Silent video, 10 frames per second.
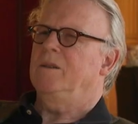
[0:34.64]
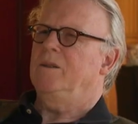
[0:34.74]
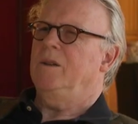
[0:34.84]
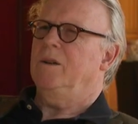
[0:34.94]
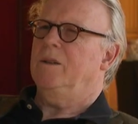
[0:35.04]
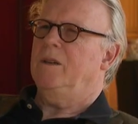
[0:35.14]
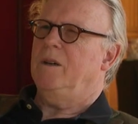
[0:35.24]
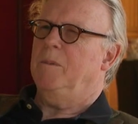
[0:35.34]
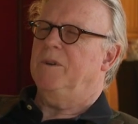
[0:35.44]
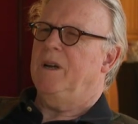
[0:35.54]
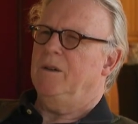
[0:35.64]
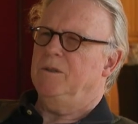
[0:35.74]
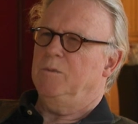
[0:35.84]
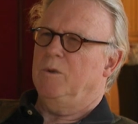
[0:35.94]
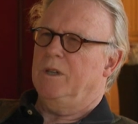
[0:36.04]
You know, the Opera
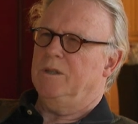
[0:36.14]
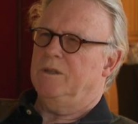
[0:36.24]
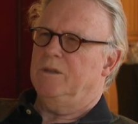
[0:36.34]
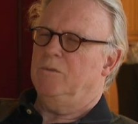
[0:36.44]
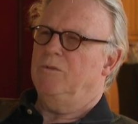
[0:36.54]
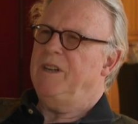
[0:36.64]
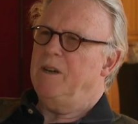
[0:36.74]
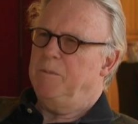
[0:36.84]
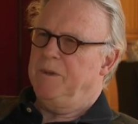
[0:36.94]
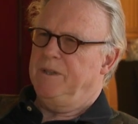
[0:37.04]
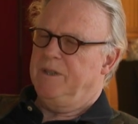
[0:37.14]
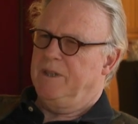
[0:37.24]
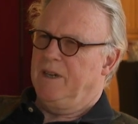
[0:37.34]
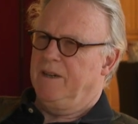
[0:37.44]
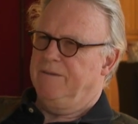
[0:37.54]
House was reopened
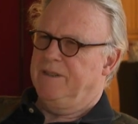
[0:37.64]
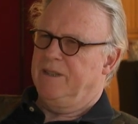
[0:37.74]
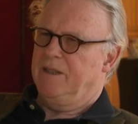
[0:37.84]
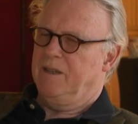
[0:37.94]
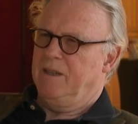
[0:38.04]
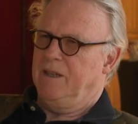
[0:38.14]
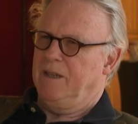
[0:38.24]
after